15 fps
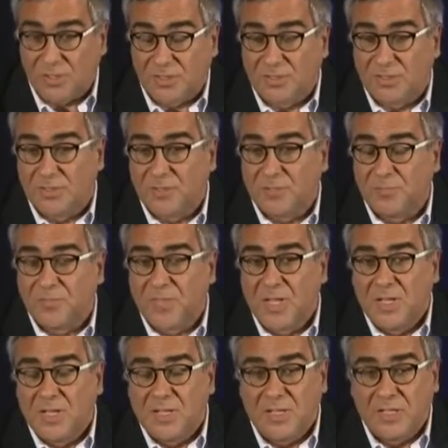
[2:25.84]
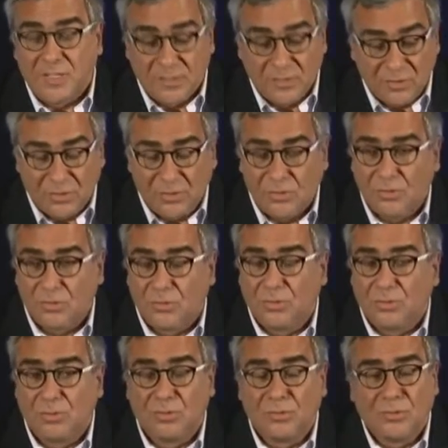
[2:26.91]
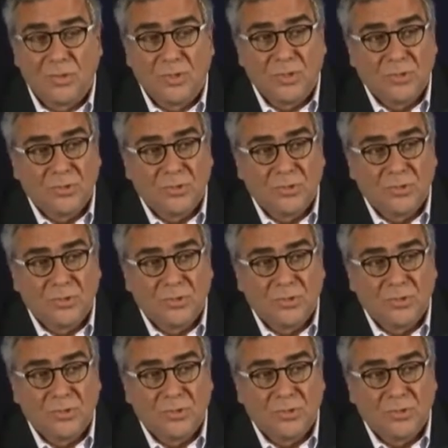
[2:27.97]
drugs. And the